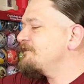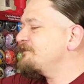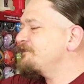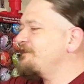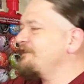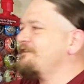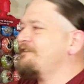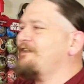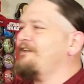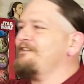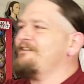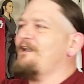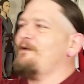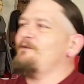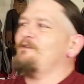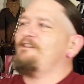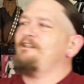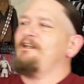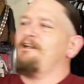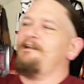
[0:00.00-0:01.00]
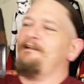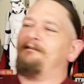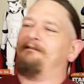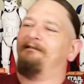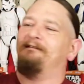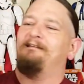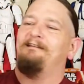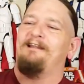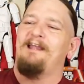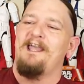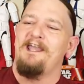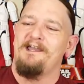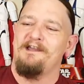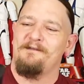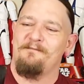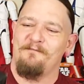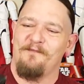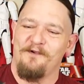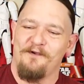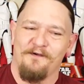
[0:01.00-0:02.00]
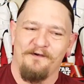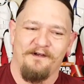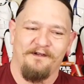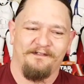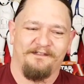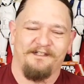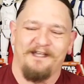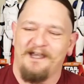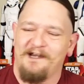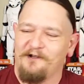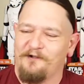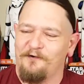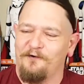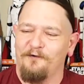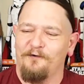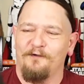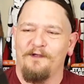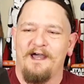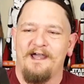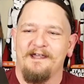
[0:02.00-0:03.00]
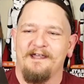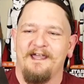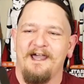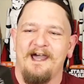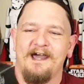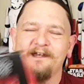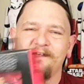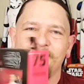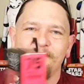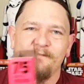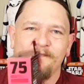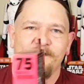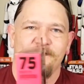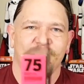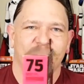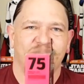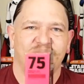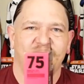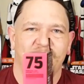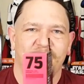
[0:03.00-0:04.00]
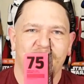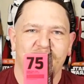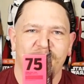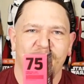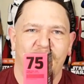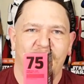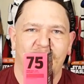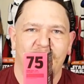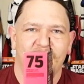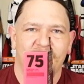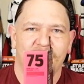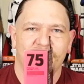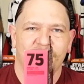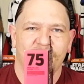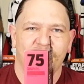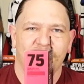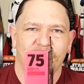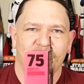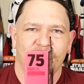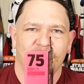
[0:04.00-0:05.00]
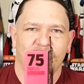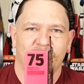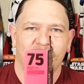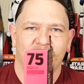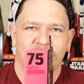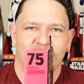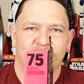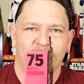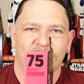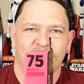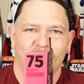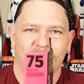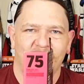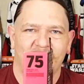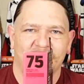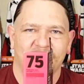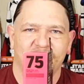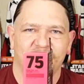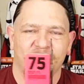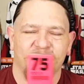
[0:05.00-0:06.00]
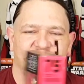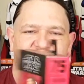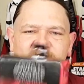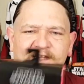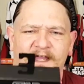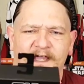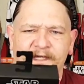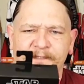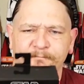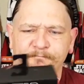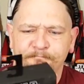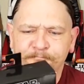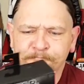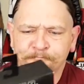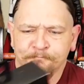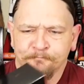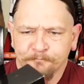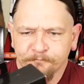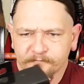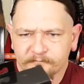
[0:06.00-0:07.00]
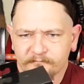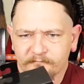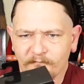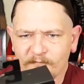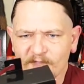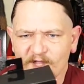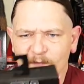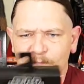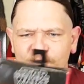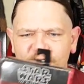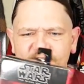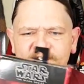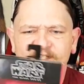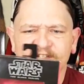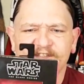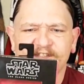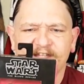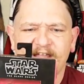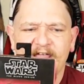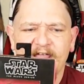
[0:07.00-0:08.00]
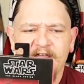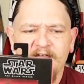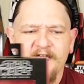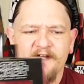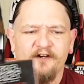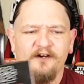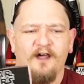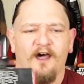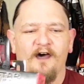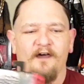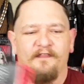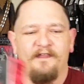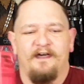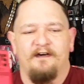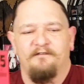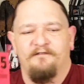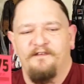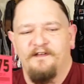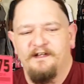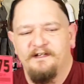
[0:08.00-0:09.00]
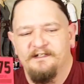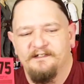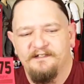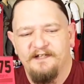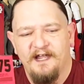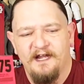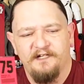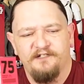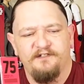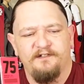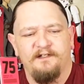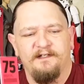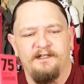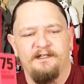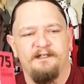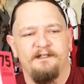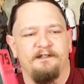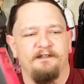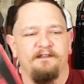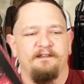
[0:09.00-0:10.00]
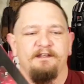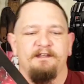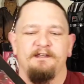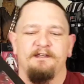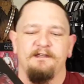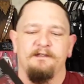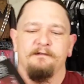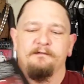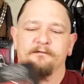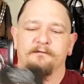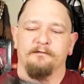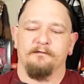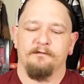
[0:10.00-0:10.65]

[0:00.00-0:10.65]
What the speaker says: just because I was in a Leia mood, it's kind of cool. I got number 75 from the Black Series line. Princess Leia in her Hoth outfit. And it's actually the